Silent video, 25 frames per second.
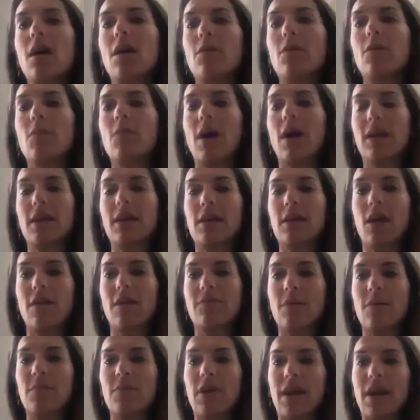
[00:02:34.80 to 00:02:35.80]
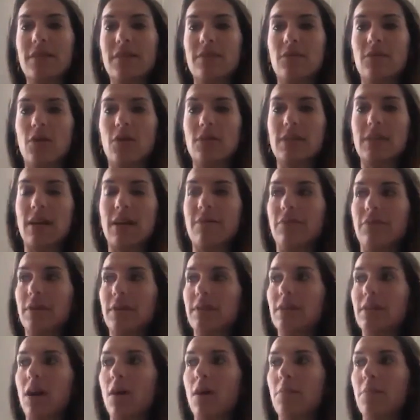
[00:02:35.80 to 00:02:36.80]
working life when we're out of lockdown. For
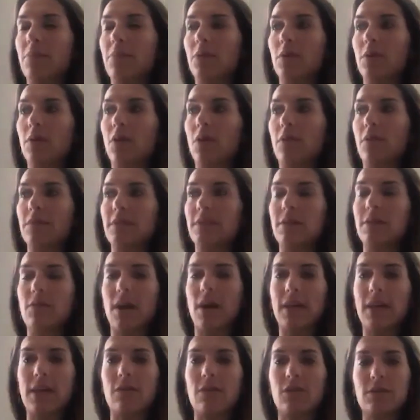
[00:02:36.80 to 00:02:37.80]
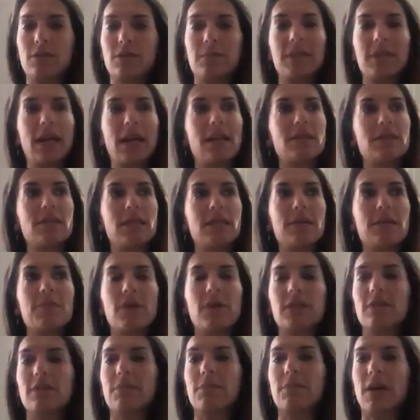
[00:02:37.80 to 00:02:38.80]
example, obviously working in hospitality,
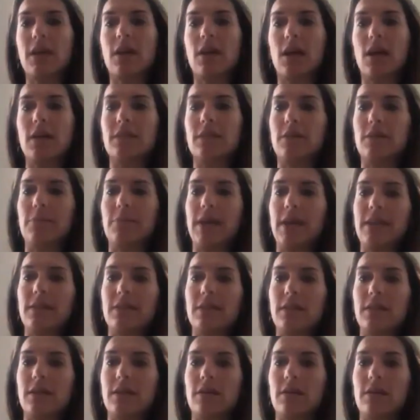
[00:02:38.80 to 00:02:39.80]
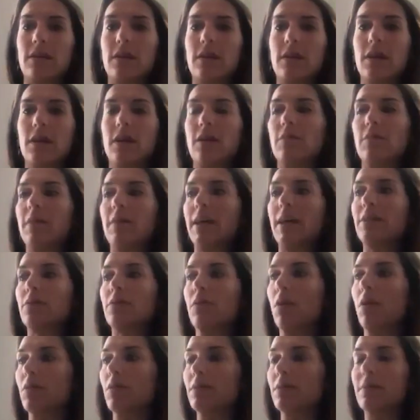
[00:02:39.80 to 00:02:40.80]
most of my clients are based in
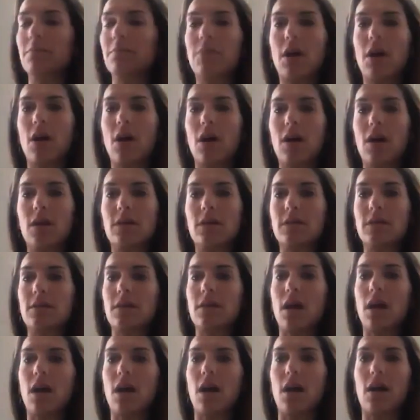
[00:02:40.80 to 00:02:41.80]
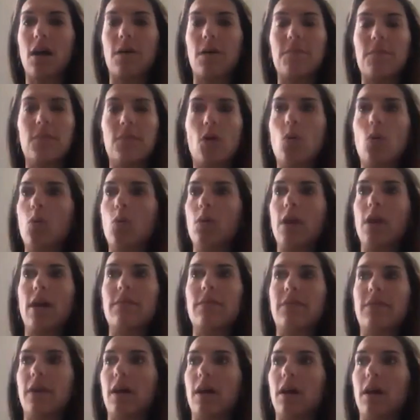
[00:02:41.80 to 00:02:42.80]
restaurants and bars all
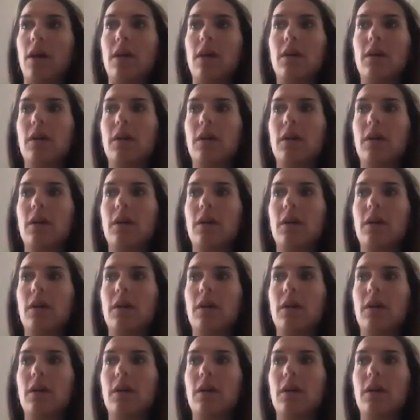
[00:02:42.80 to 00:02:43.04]
over